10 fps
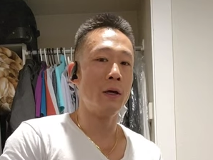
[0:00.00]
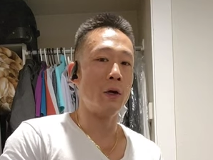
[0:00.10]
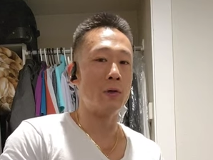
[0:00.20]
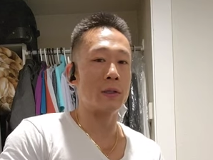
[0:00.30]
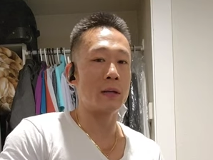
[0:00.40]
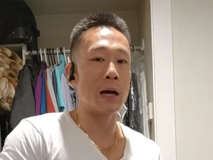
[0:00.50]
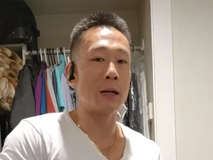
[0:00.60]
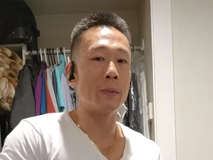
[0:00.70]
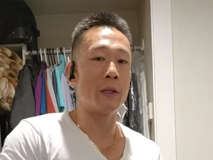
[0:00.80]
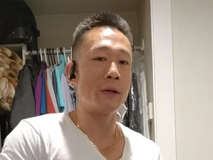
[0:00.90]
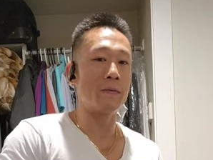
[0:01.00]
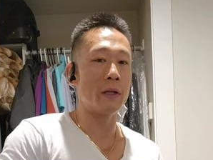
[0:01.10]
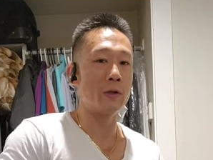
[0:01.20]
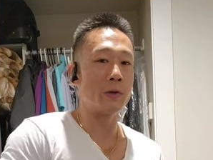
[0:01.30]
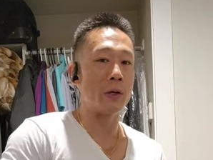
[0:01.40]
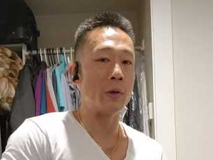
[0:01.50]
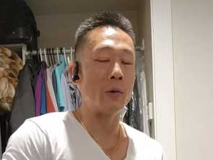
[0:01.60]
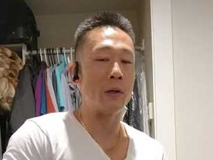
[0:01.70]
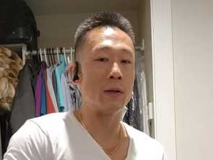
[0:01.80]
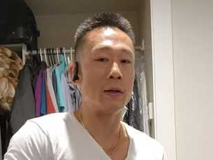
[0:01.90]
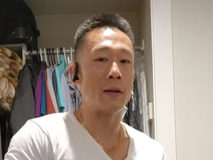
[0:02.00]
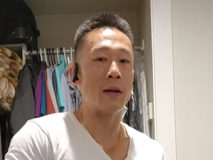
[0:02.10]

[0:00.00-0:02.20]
You just gotta believe that you could do it.